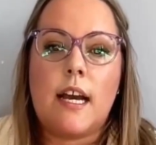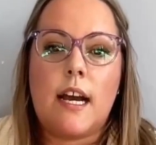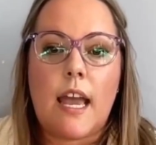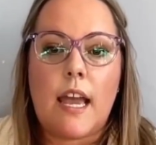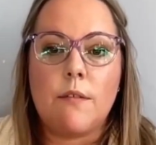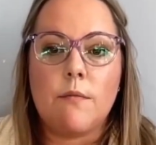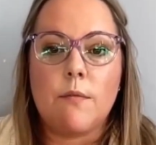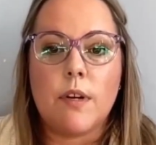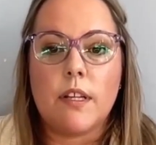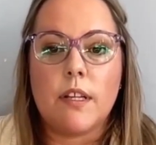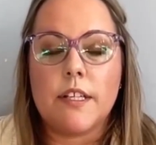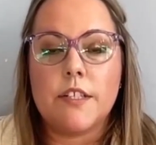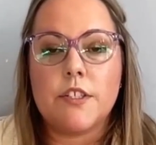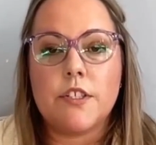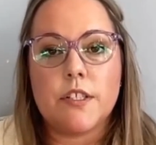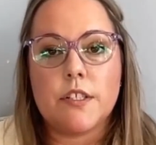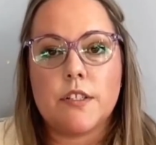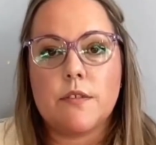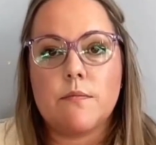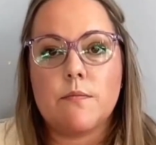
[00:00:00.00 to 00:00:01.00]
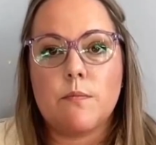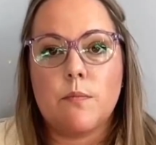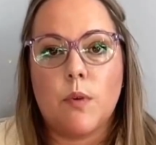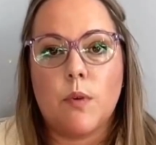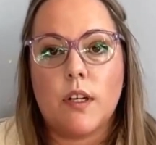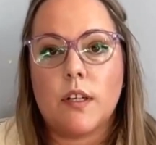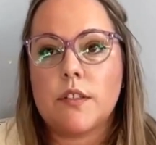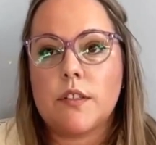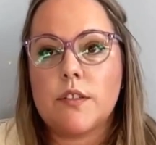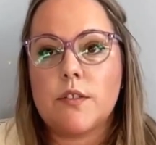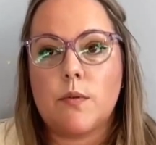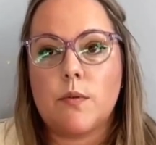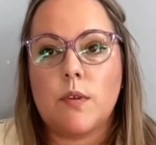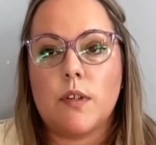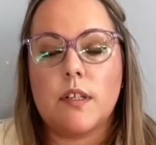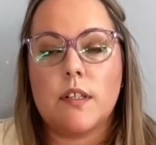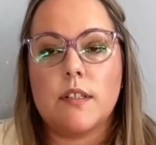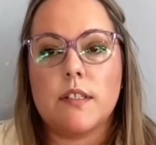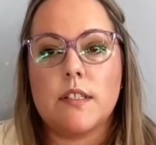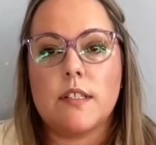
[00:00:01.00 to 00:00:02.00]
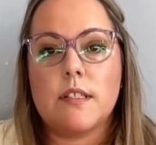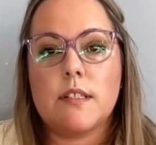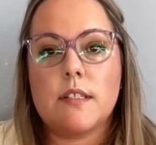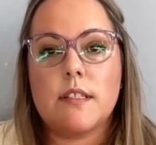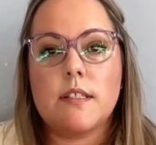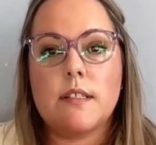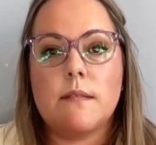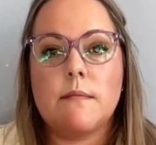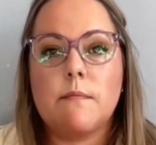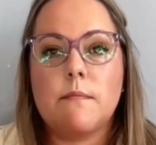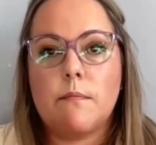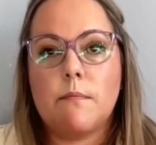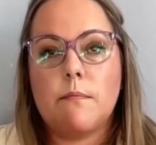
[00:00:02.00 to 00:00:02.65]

and really just work towards